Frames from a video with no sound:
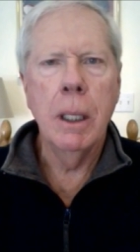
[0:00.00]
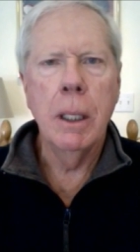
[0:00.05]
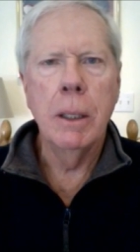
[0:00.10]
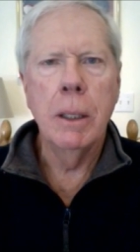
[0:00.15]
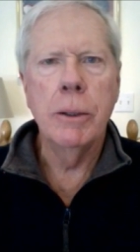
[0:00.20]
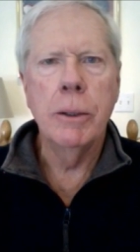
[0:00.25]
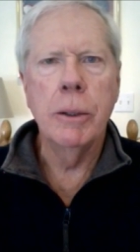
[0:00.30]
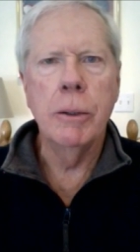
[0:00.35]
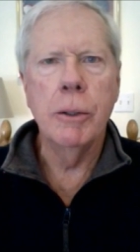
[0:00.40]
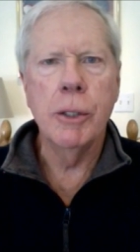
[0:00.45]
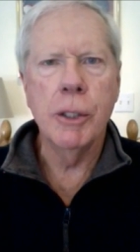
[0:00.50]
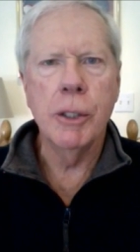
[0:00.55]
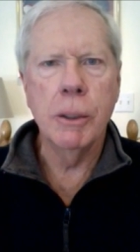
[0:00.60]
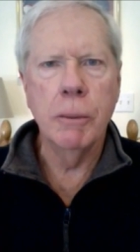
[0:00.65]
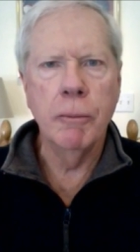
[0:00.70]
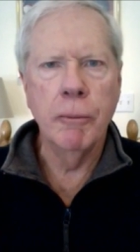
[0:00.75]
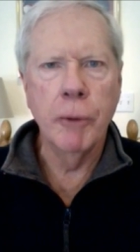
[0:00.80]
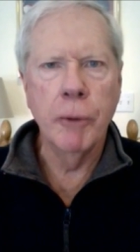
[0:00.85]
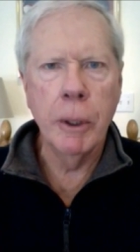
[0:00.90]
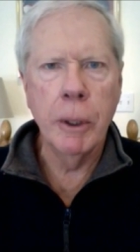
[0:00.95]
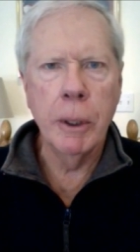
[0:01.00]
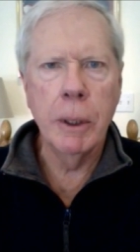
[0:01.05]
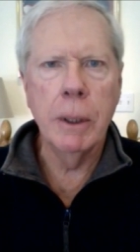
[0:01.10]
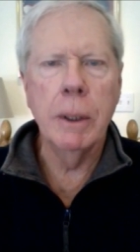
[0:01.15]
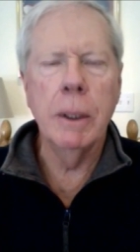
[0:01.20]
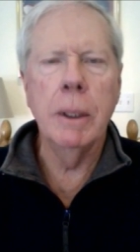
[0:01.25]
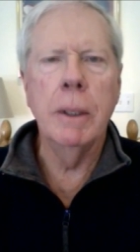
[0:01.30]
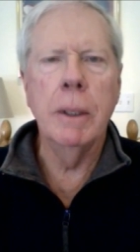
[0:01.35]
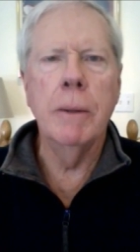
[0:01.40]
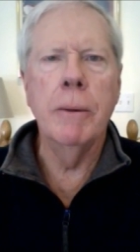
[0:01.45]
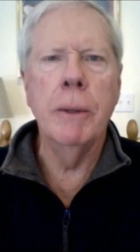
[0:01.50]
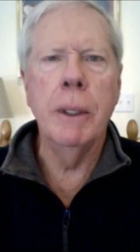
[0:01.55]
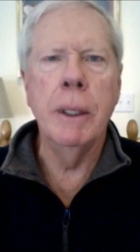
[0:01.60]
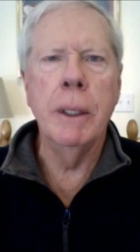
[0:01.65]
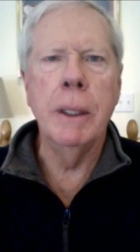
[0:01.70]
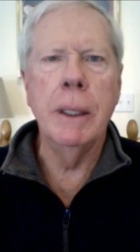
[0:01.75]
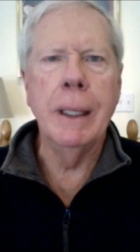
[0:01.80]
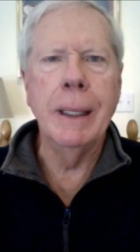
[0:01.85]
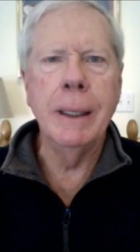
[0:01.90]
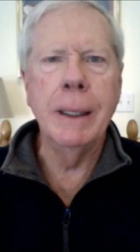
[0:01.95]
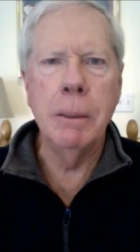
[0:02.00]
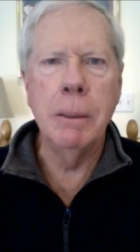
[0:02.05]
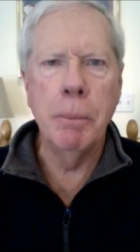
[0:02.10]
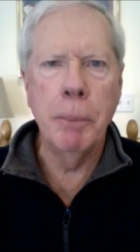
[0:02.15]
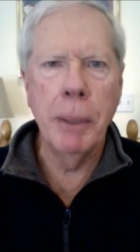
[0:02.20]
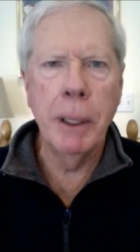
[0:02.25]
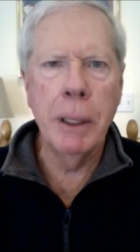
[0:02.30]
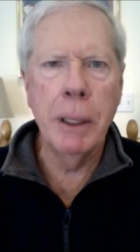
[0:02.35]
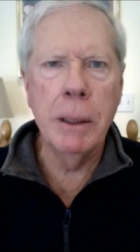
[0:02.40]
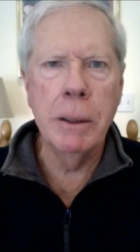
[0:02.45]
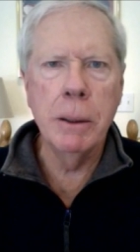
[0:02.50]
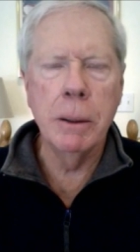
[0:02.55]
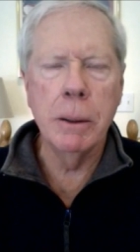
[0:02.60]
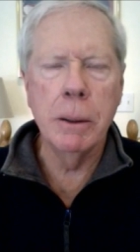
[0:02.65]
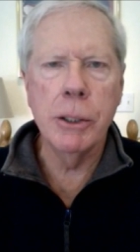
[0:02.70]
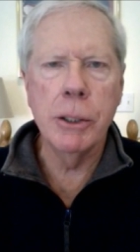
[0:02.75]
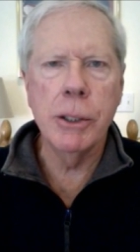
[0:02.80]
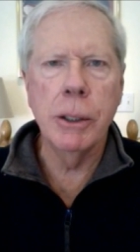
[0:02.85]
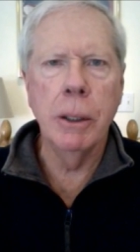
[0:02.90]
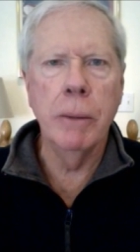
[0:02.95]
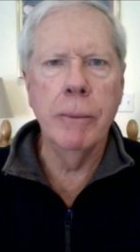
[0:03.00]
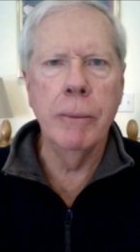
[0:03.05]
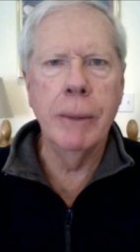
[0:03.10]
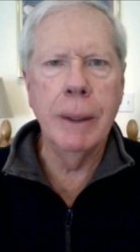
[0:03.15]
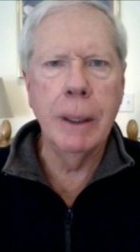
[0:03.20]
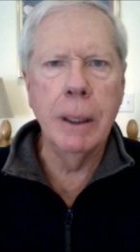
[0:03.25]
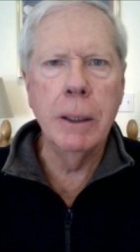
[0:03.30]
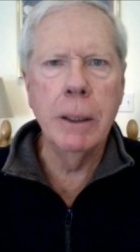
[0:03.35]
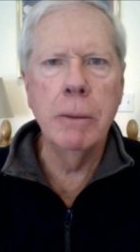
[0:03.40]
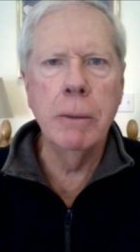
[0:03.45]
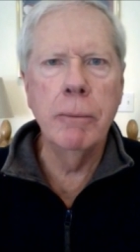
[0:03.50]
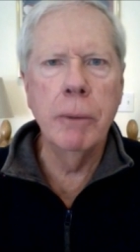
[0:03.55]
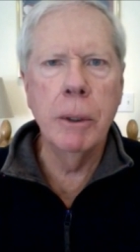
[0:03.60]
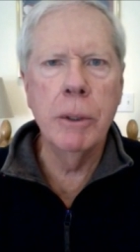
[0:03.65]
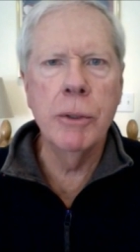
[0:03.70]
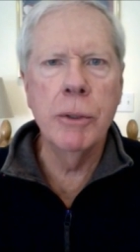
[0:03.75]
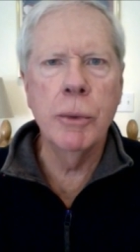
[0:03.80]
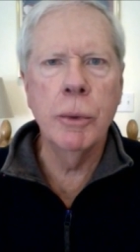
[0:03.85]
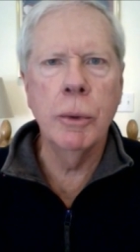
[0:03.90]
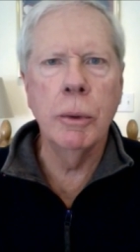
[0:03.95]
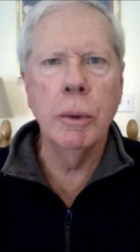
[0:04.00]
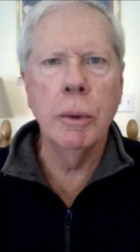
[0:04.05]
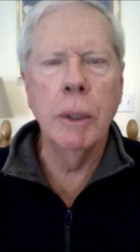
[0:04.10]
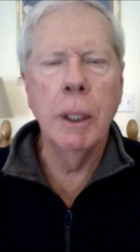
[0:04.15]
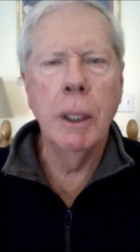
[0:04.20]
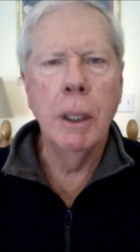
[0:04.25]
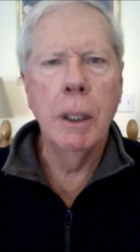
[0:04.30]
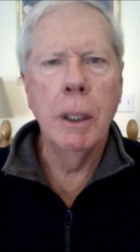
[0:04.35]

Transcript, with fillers: to subvert the independence of the individual